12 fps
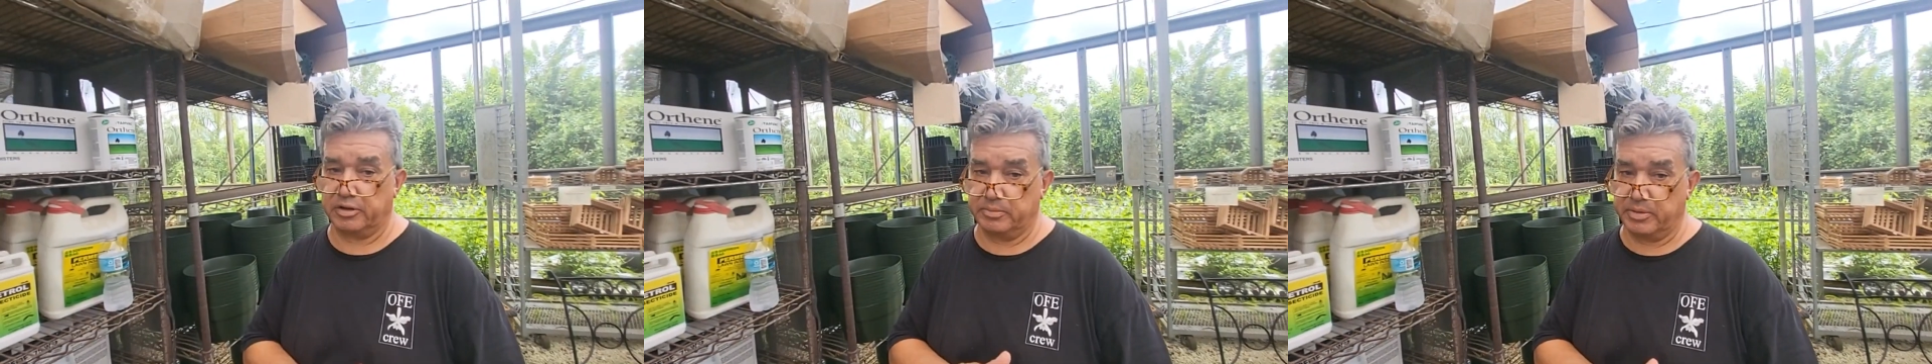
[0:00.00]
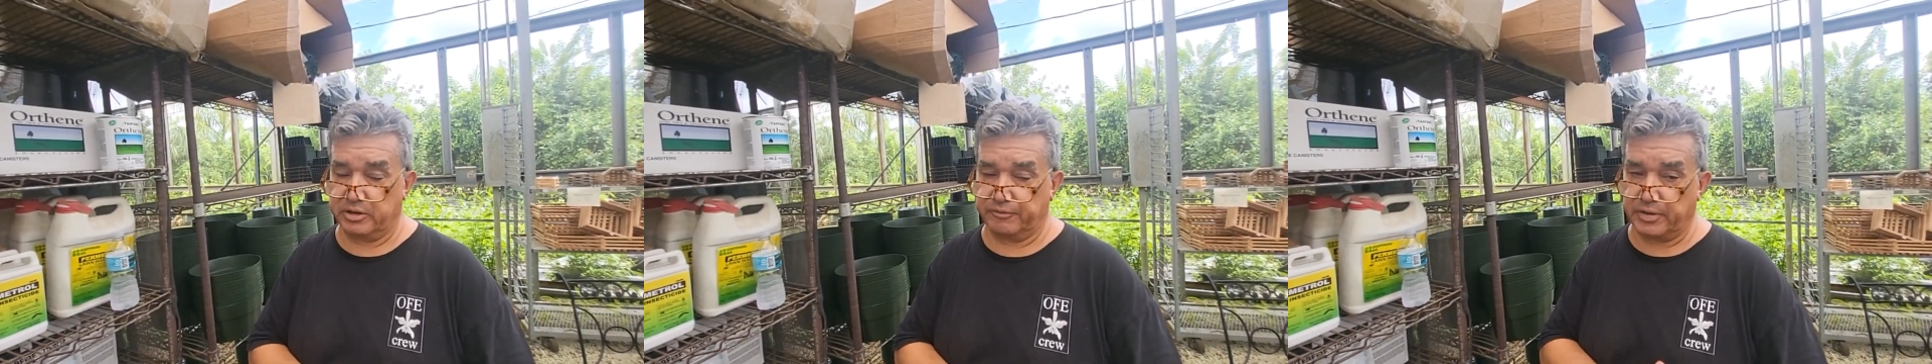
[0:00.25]
the
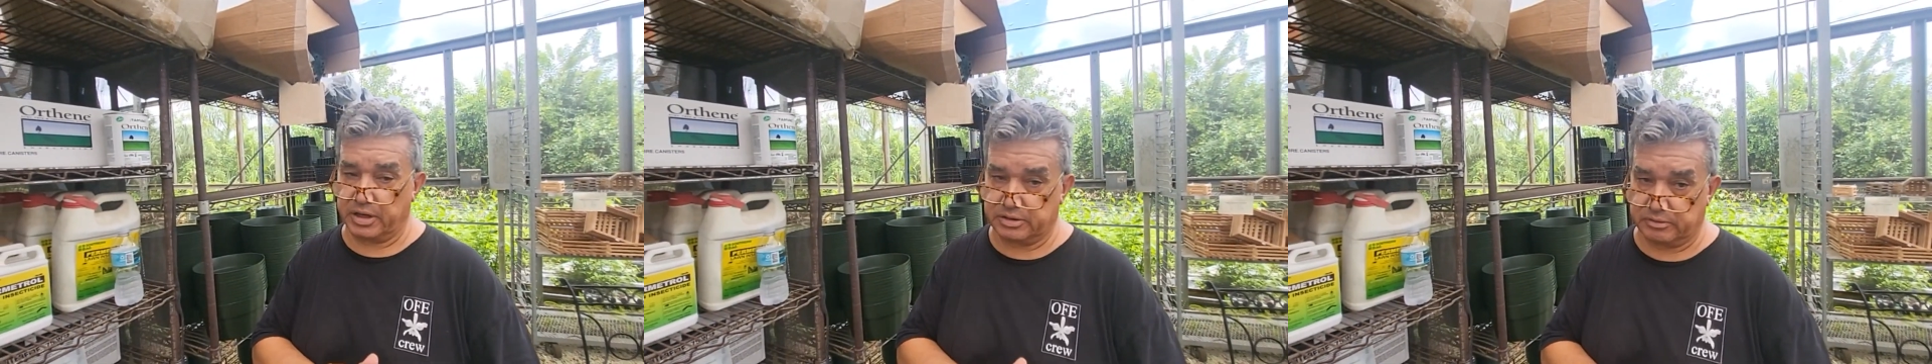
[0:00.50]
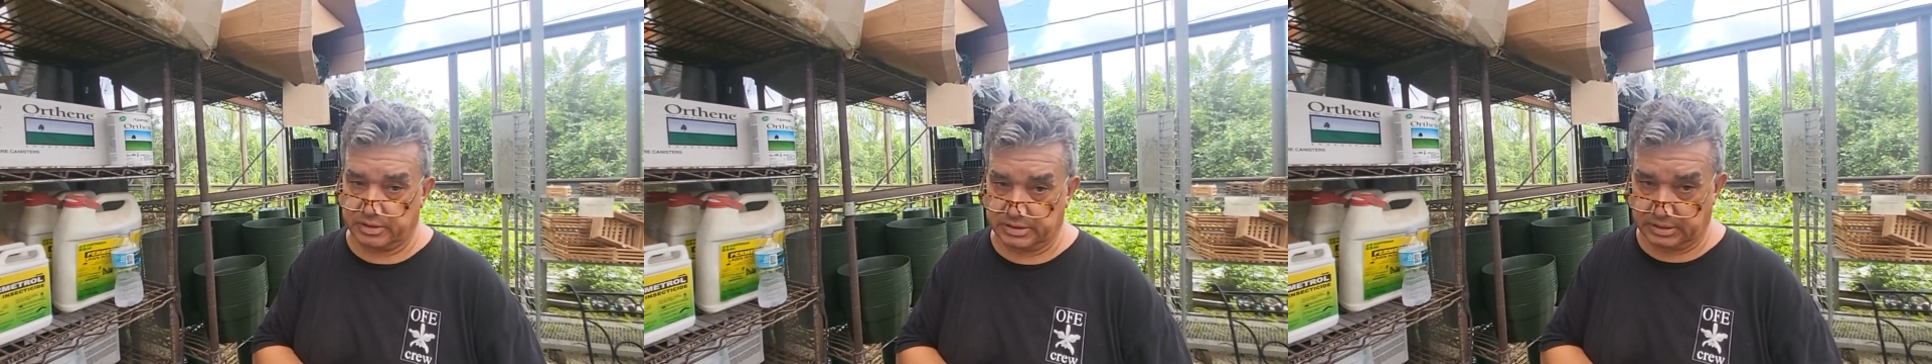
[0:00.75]

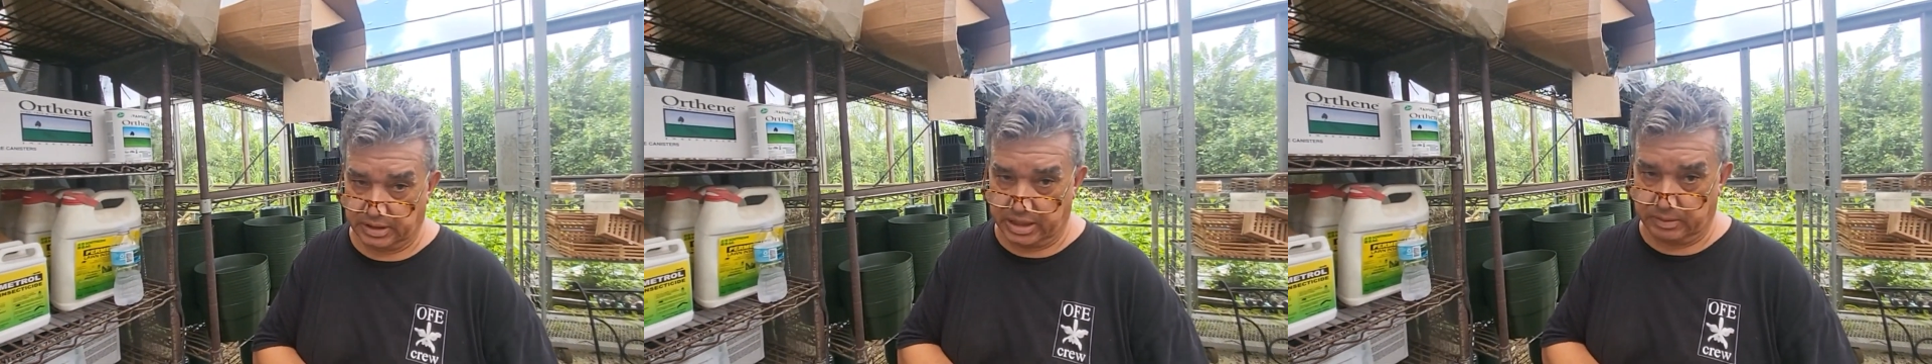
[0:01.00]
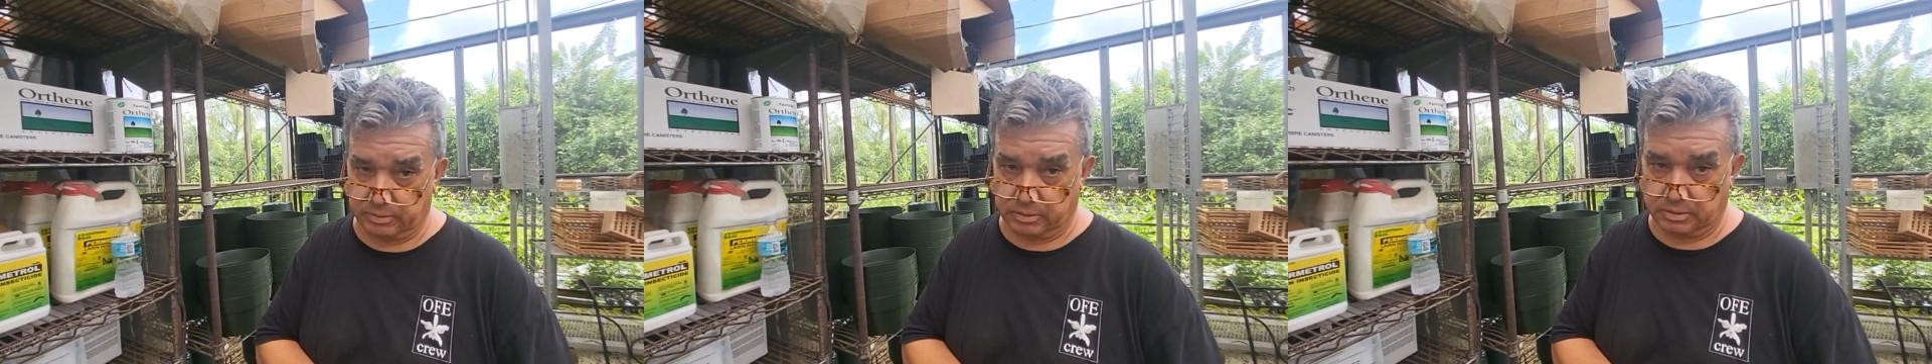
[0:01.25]
manufacturer's
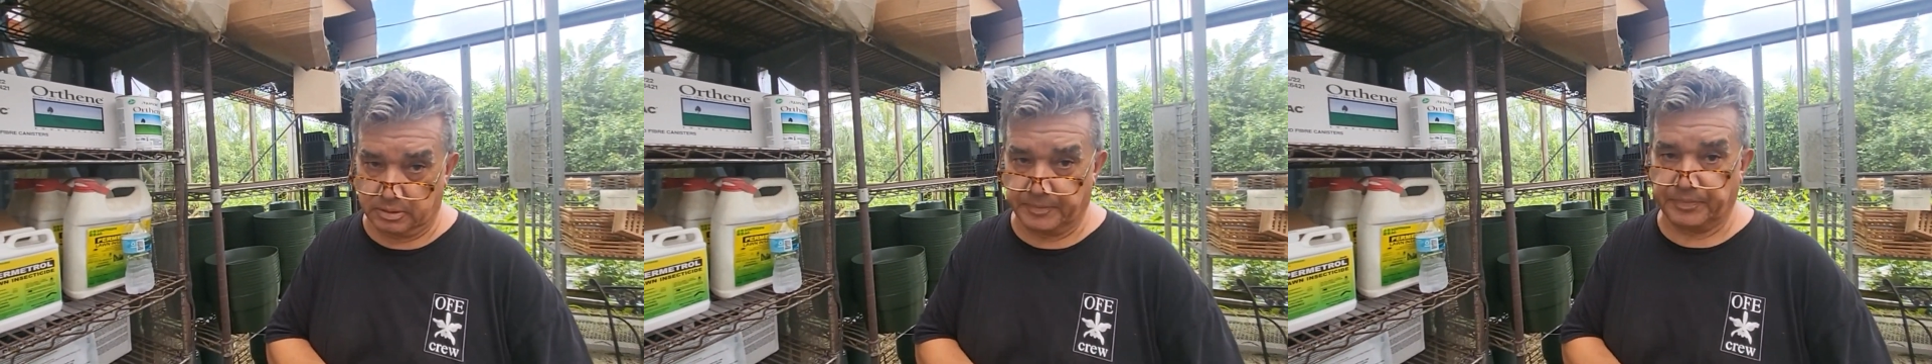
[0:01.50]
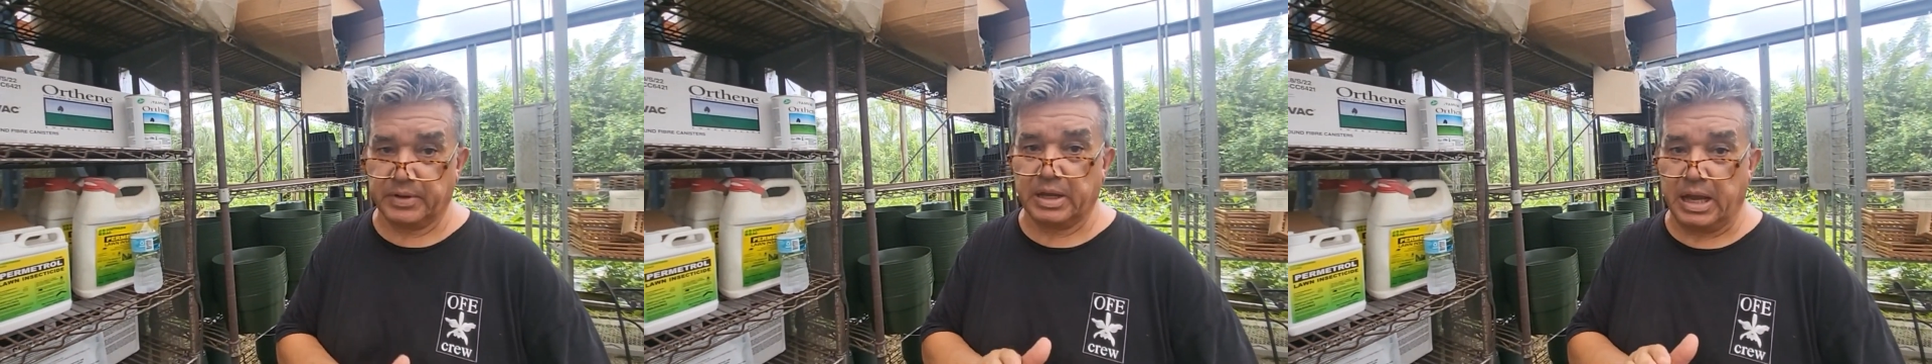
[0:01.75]
label,
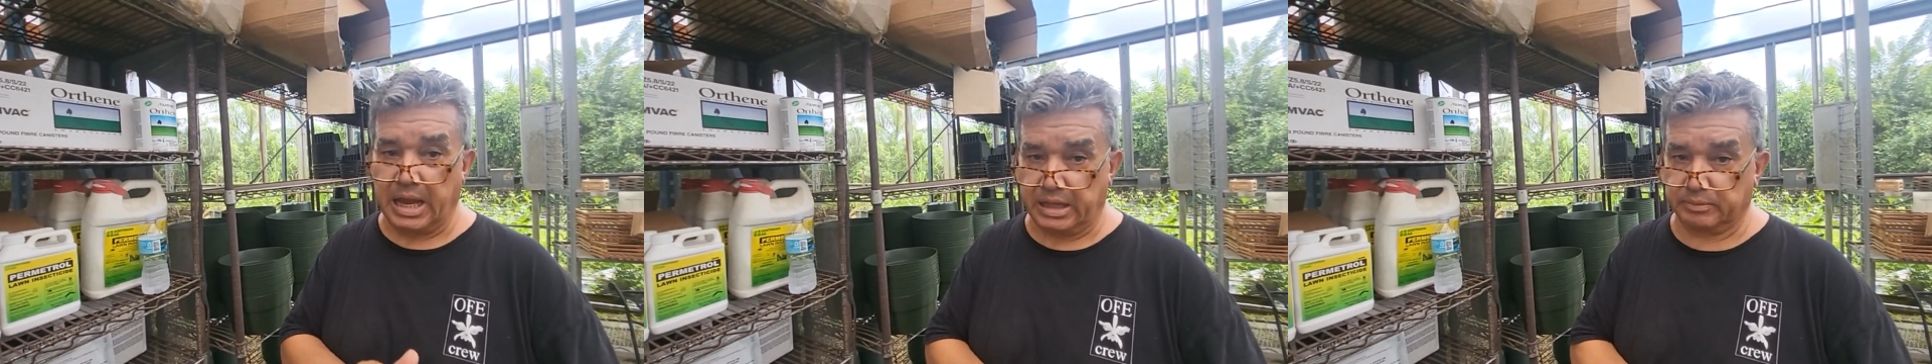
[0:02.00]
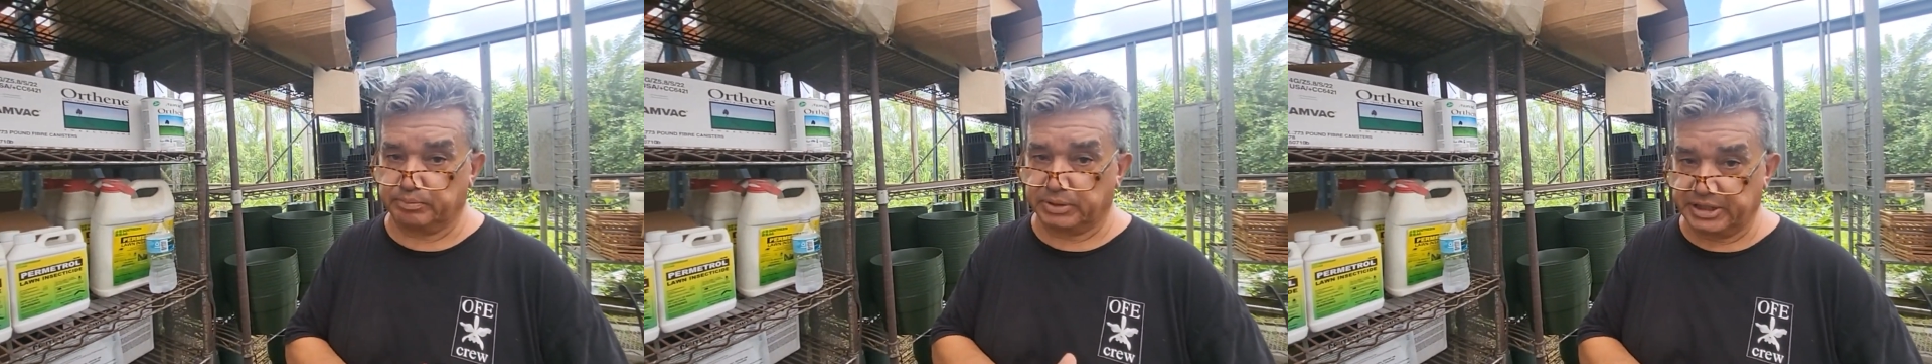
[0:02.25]

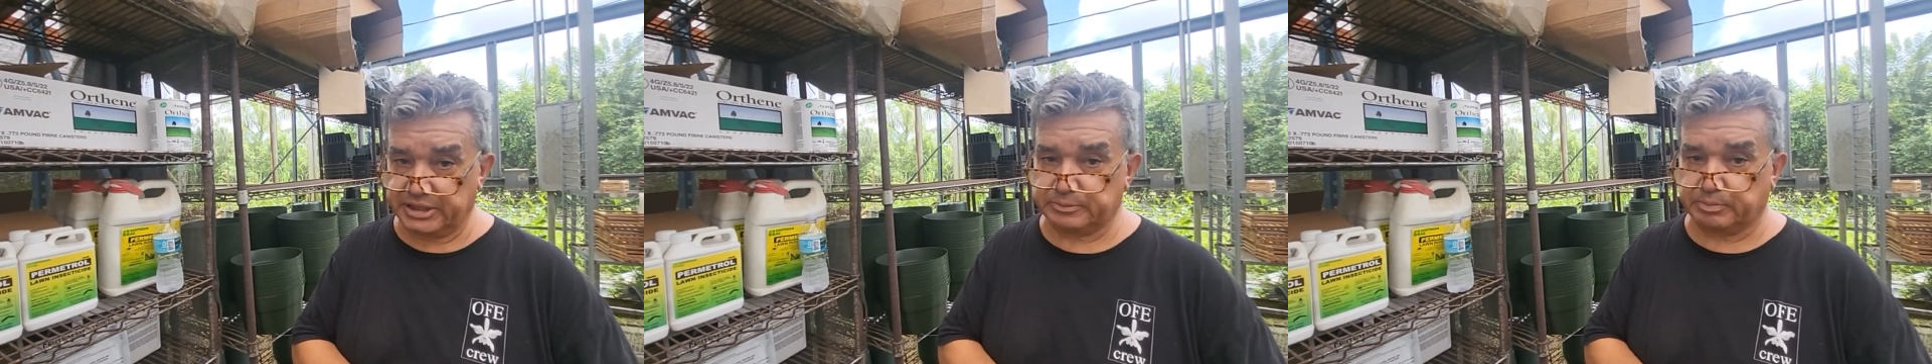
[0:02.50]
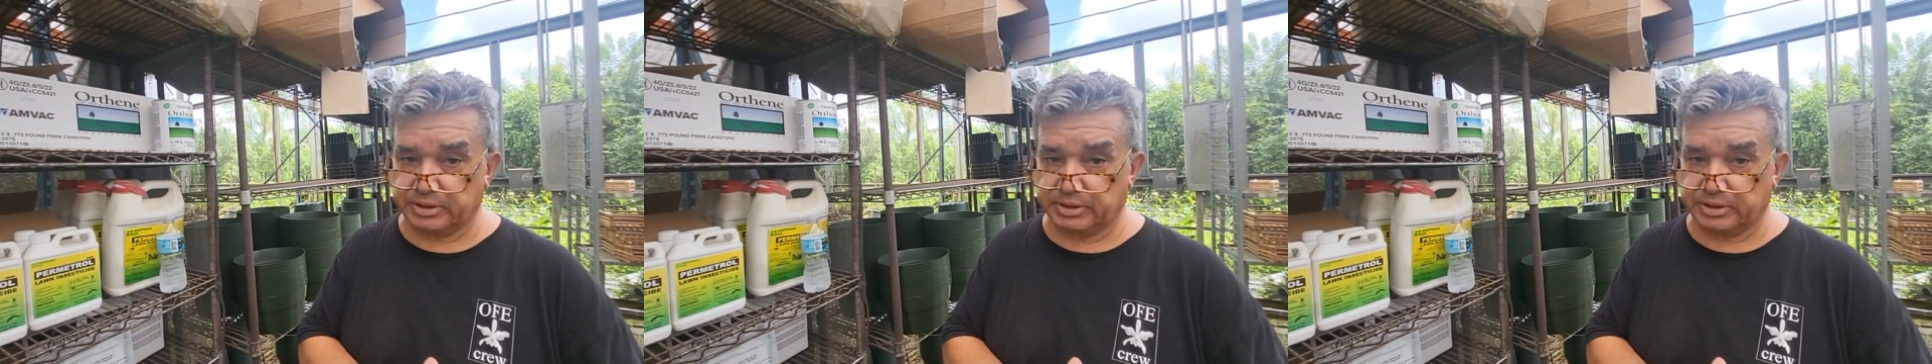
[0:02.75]
and please,